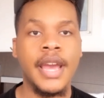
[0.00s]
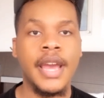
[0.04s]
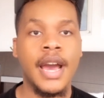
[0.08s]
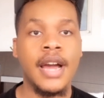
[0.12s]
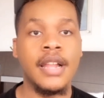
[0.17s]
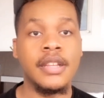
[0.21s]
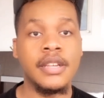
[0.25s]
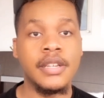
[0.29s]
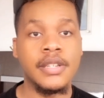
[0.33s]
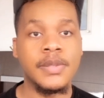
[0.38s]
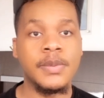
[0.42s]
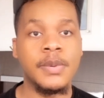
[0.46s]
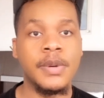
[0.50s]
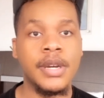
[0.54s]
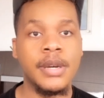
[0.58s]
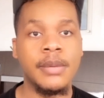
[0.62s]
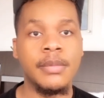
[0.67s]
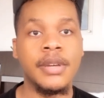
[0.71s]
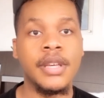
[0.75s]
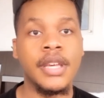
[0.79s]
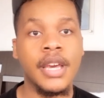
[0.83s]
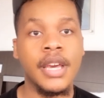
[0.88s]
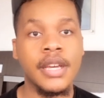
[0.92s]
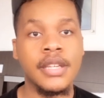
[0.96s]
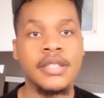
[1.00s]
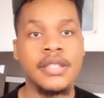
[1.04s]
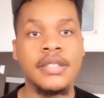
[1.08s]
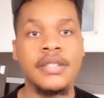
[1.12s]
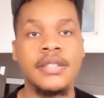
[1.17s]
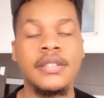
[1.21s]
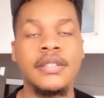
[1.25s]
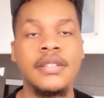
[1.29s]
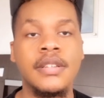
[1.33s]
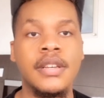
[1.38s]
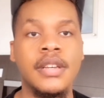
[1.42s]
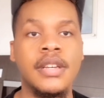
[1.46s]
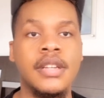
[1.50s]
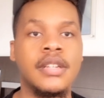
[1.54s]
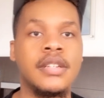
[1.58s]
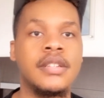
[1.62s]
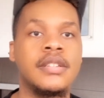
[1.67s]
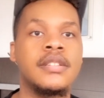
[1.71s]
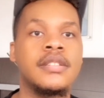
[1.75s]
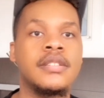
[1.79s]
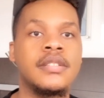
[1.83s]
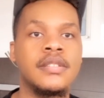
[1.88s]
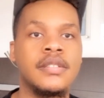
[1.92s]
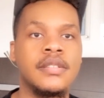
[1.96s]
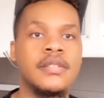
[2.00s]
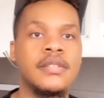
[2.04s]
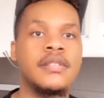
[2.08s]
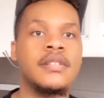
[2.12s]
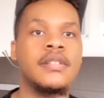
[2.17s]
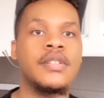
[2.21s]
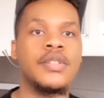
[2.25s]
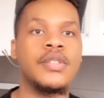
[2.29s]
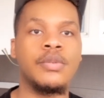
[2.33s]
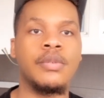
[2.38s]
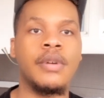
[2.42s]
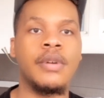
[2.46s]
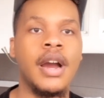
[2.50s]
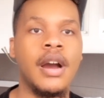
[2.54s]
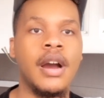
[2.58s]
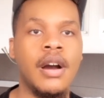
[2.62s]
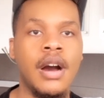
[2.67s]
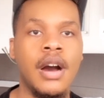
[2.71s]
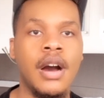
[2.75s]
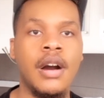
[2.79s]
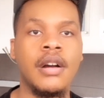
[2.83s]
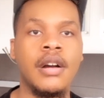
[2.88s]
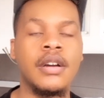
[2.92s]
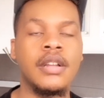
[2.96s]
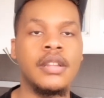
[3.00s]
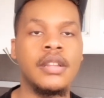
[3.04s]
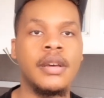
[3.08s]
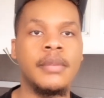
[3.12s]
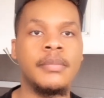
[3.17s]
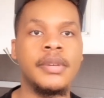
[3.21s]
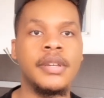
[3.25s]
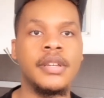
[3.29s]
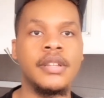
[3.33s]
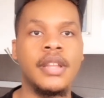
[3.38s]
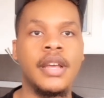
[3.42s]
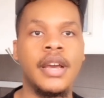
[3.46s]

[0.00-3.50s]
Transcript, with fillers: Cali as well, but yes, it is throughout all Colombia.